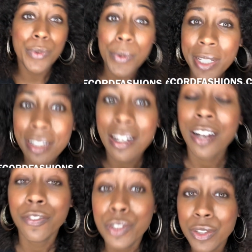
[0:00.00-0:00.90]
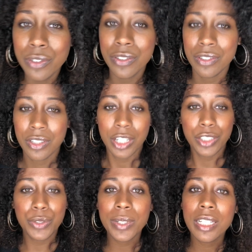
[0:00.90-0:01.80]
doing a lot
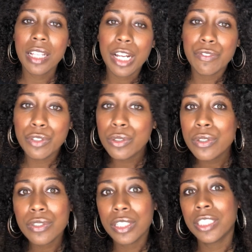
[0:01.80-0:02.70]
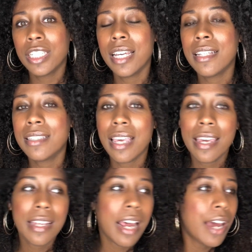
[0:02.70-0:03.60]
of Google searches,
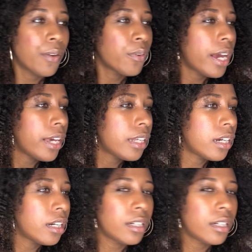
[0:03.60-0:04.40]
and I read